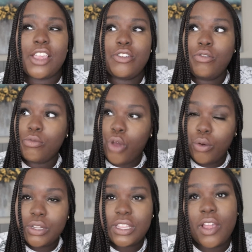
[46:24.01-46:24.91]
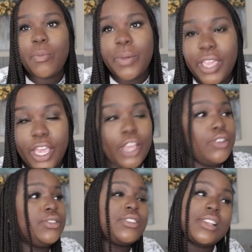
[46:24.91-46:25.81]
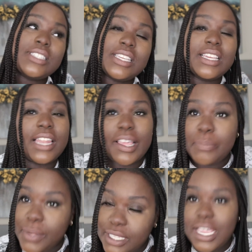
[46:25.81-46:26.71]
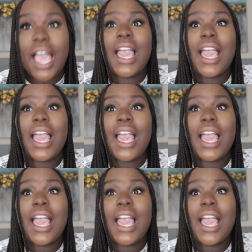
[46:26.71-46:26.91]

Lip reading: and you go to therapy, and you start seeing, like, bitch,